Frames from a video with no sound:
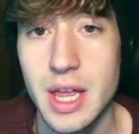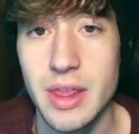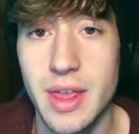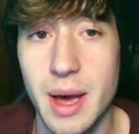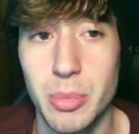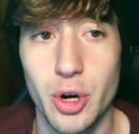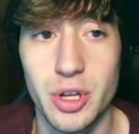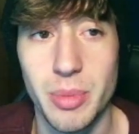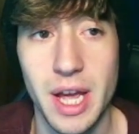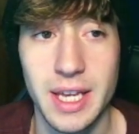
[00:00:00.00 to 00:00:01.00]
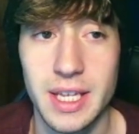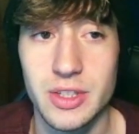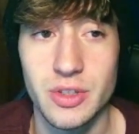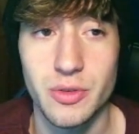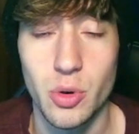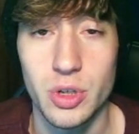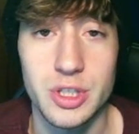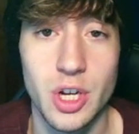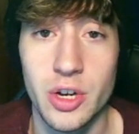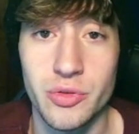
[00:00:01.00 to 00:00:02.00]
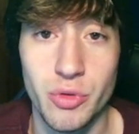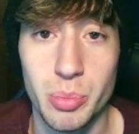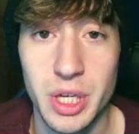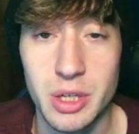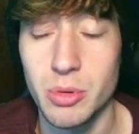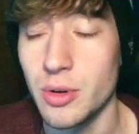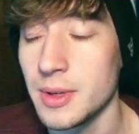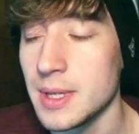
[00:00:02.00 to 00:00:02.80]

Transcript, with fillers: that party bag is, of course, unrepeatable